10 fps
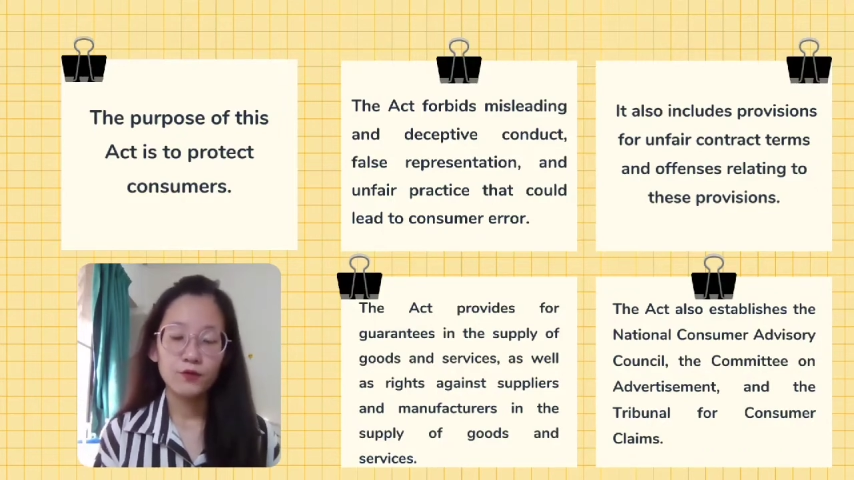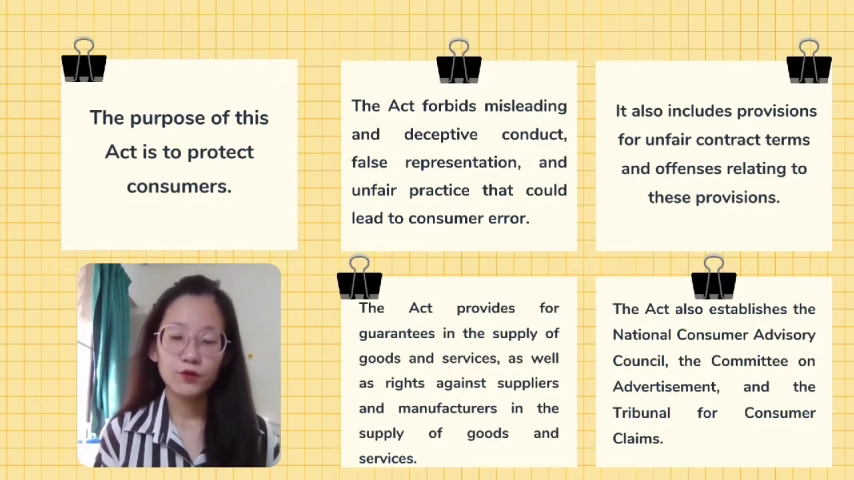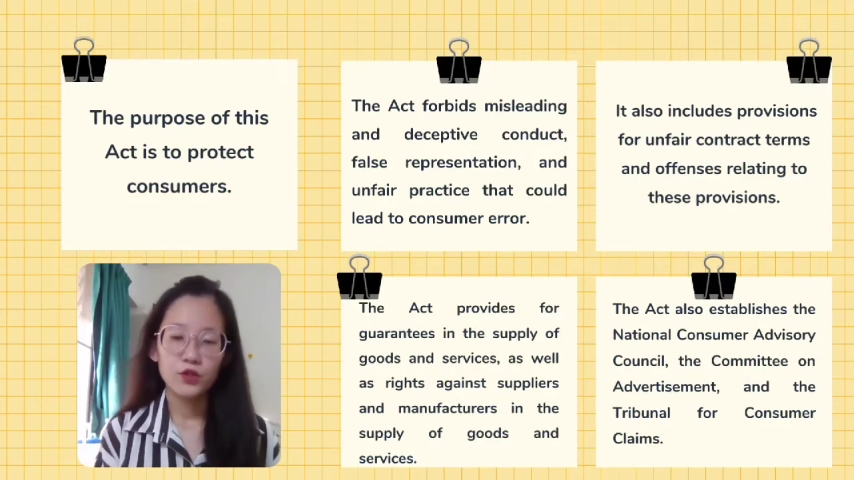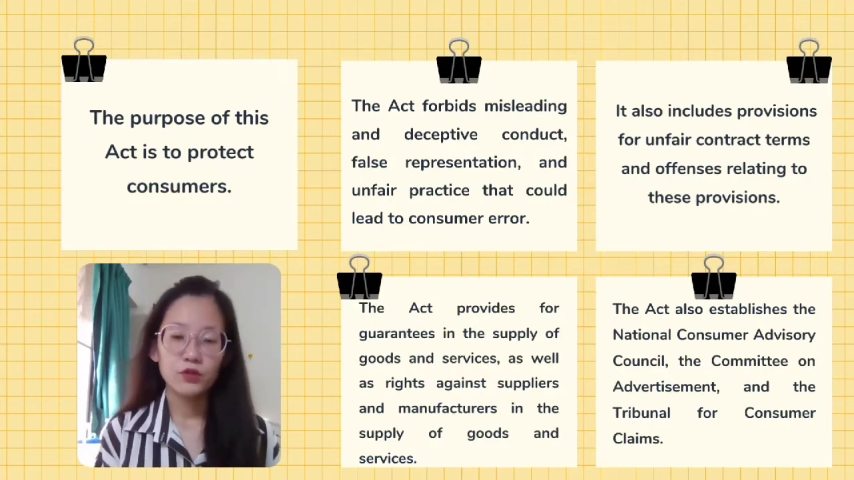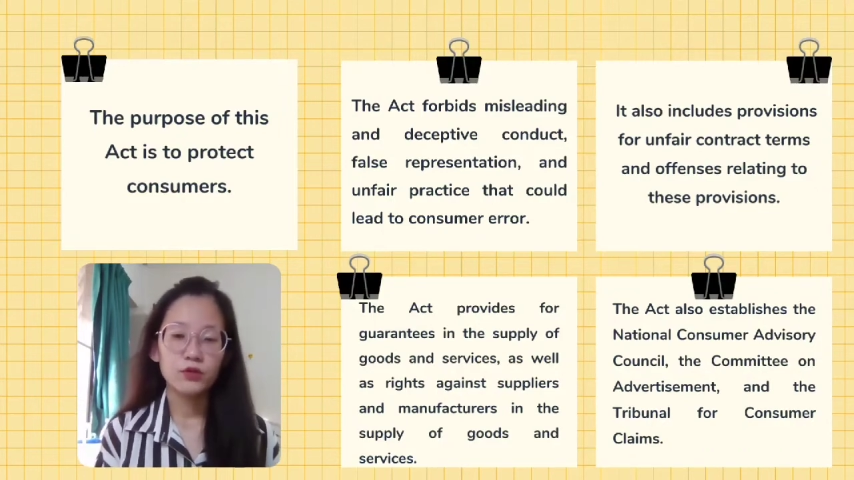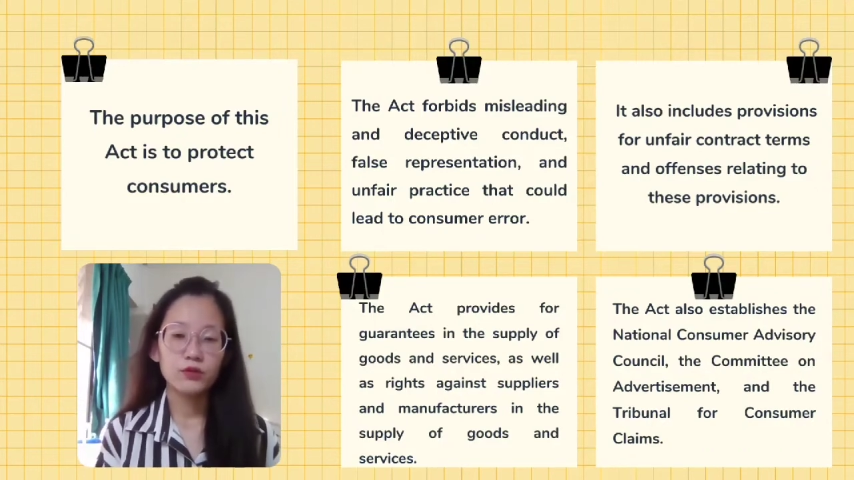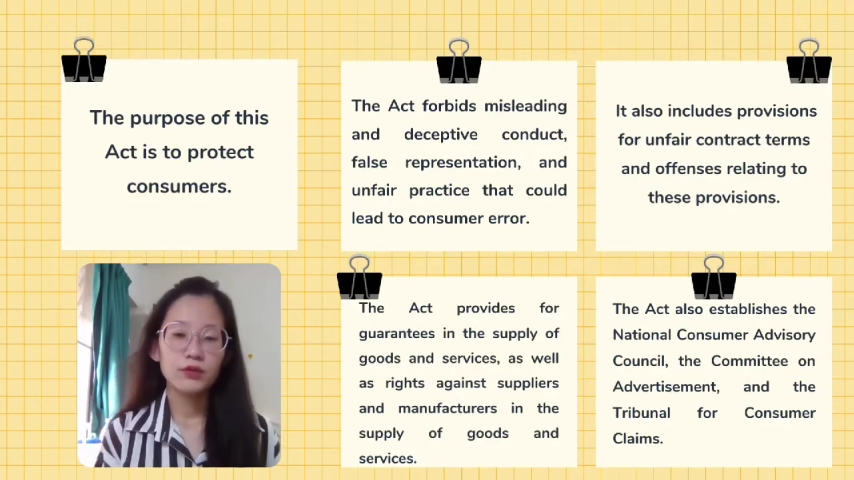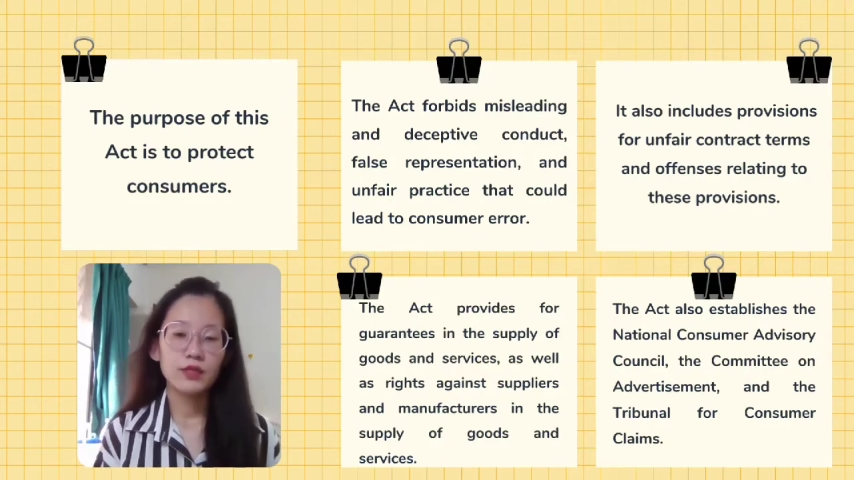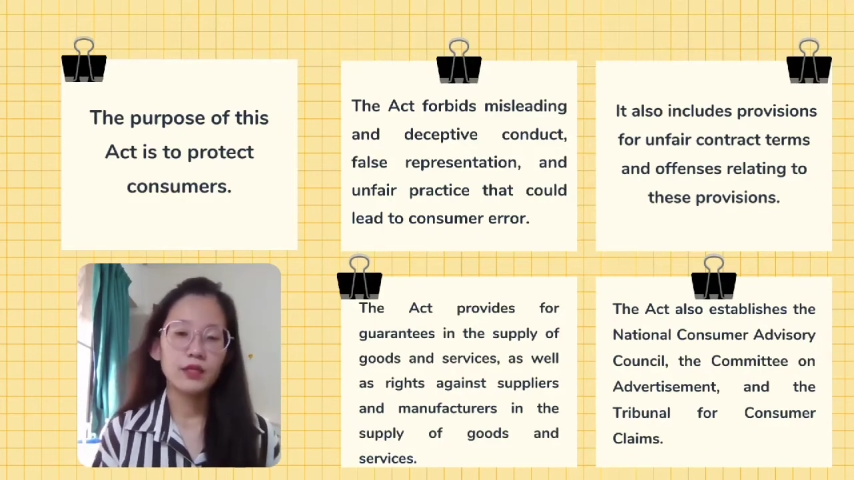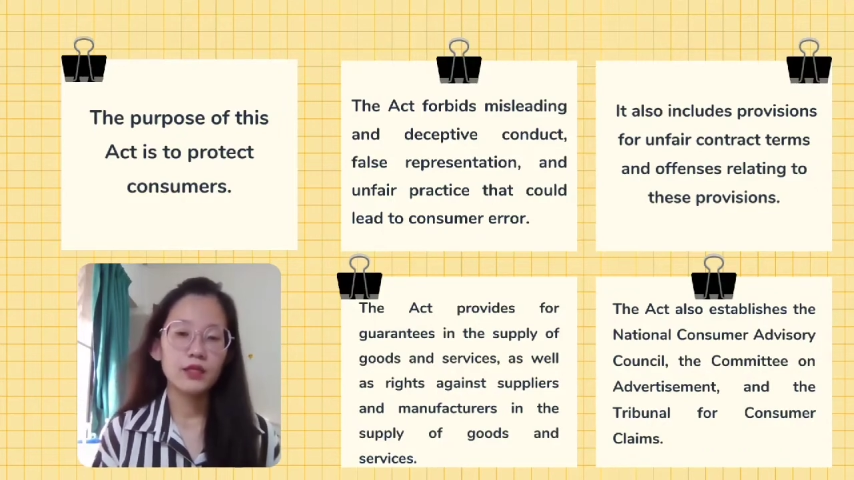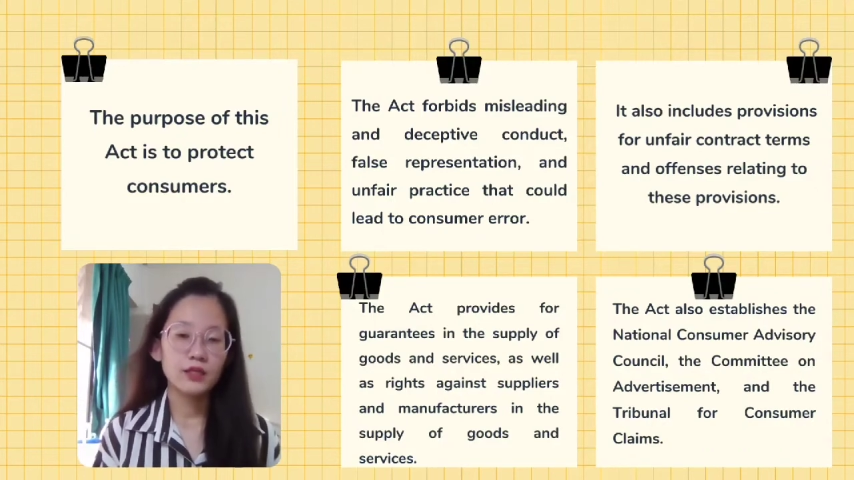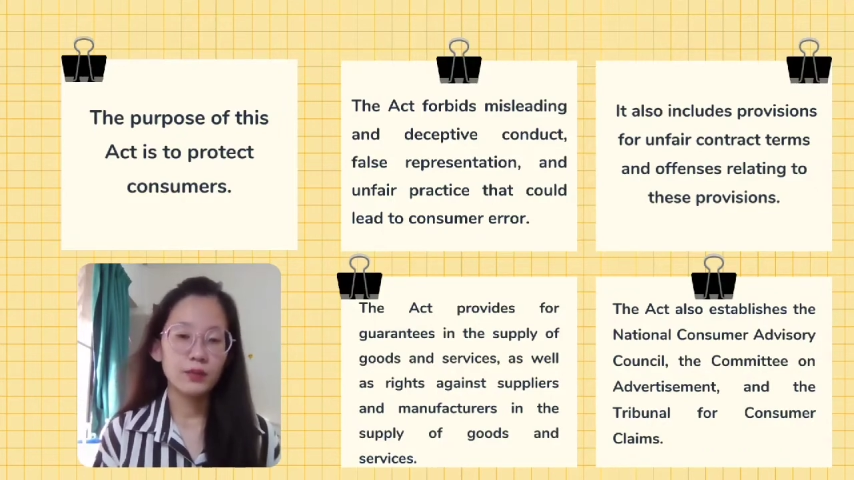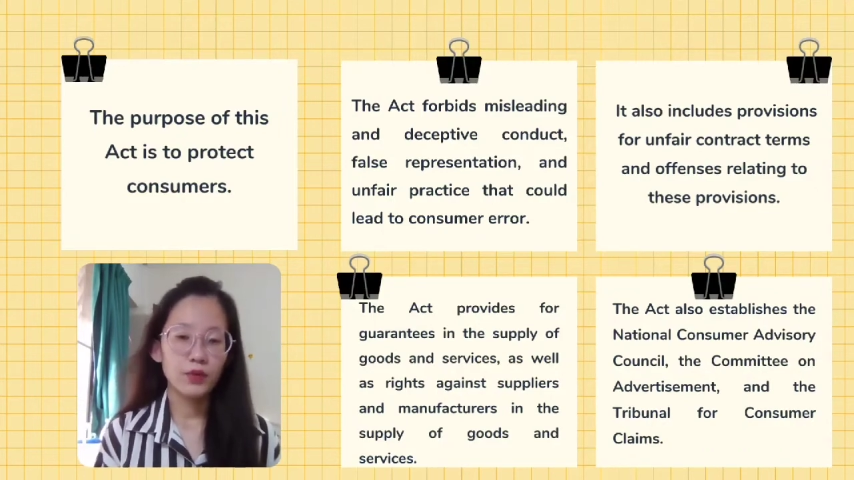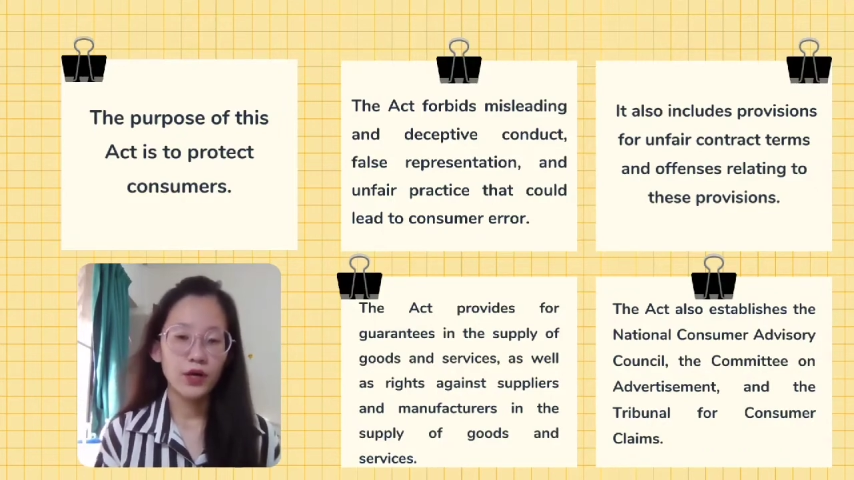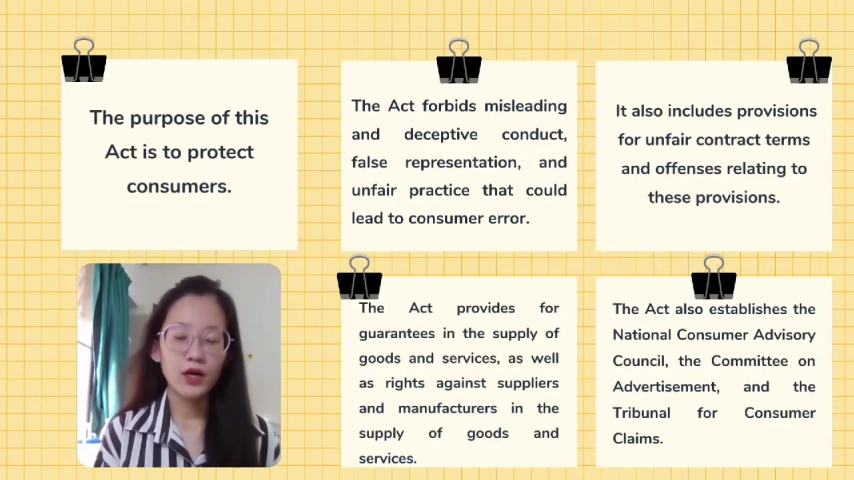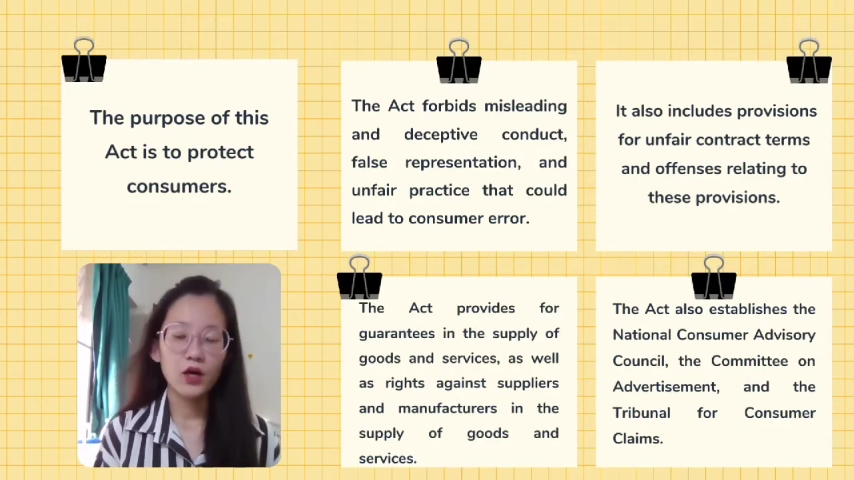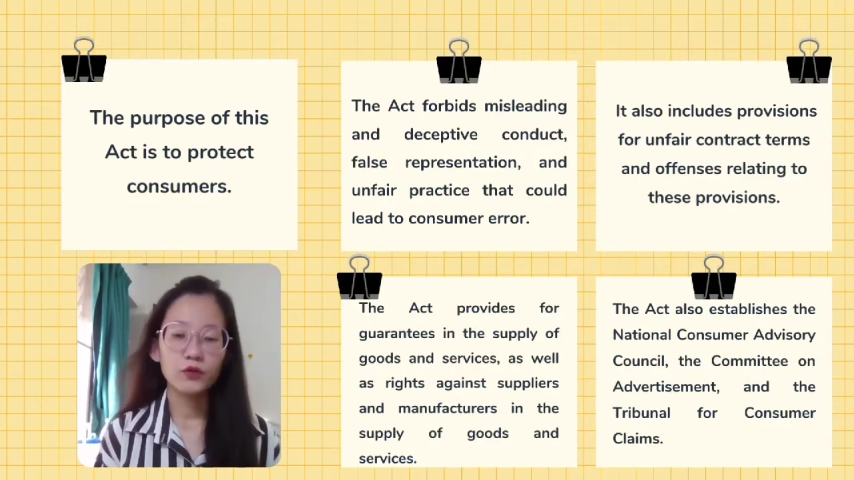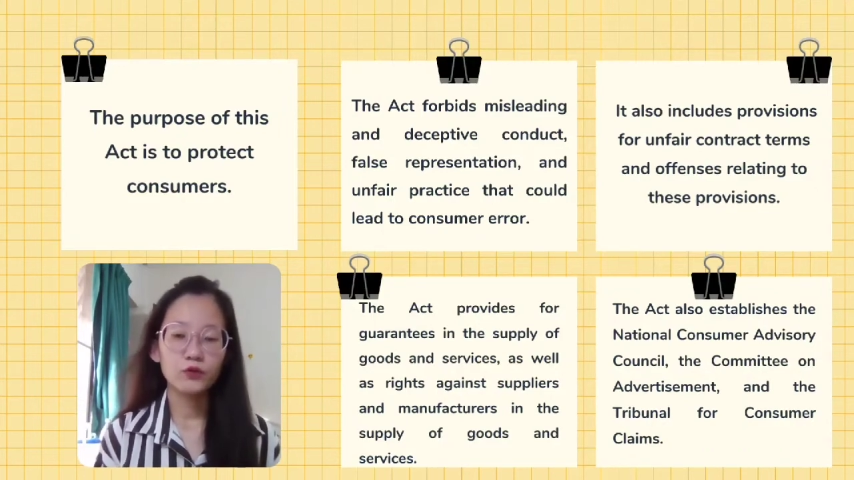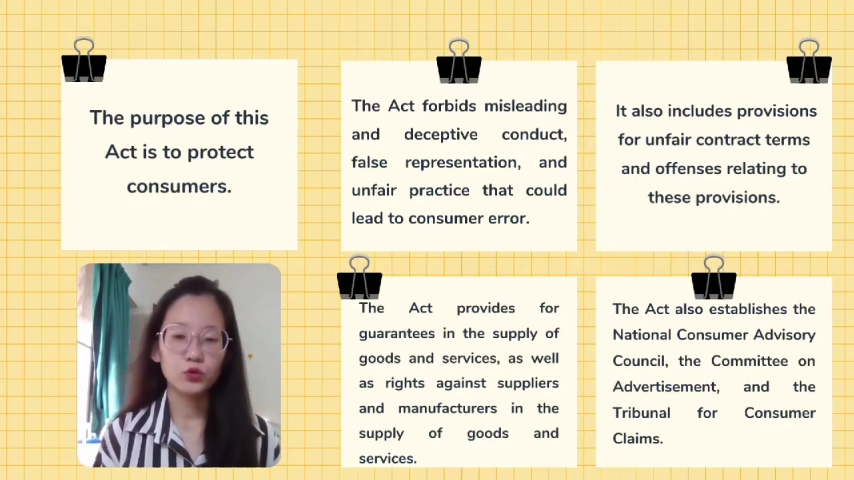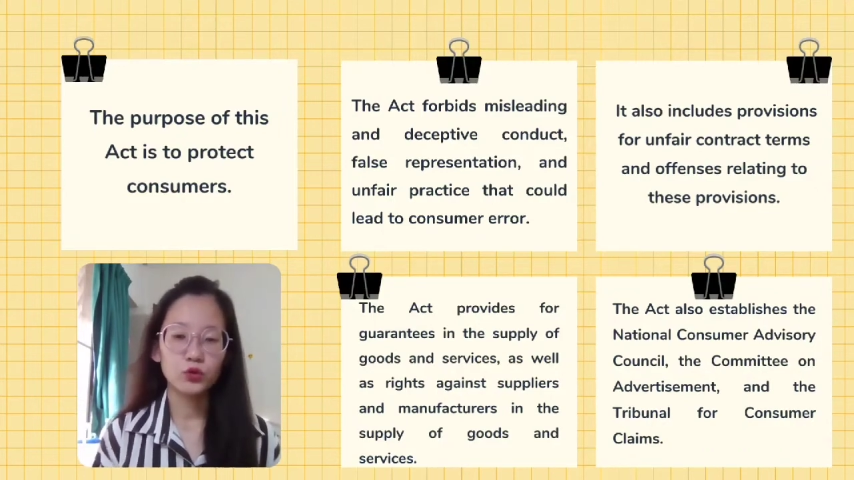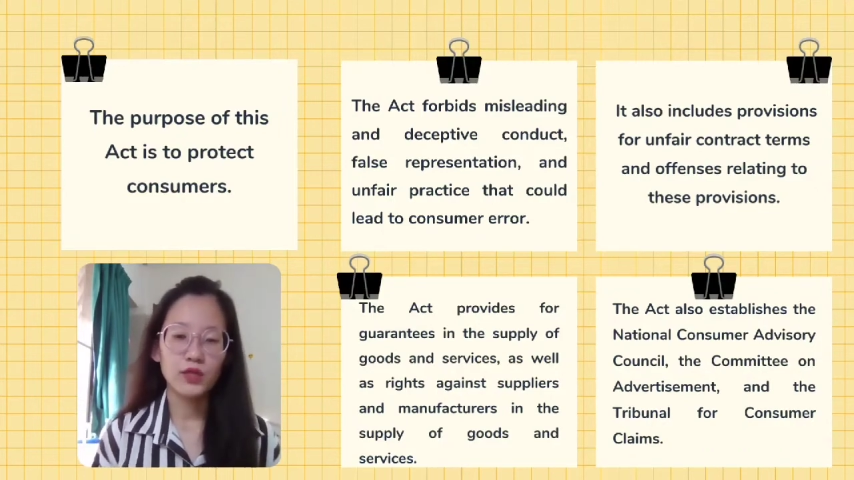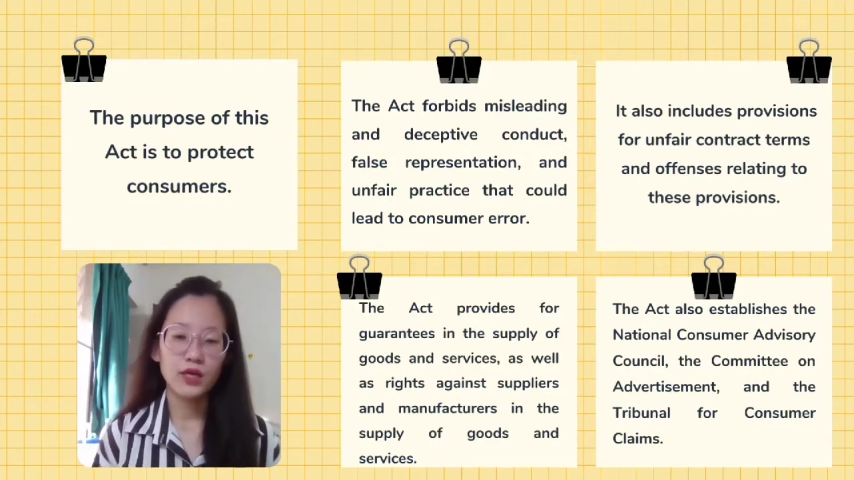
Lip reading: manufacturers in the supply of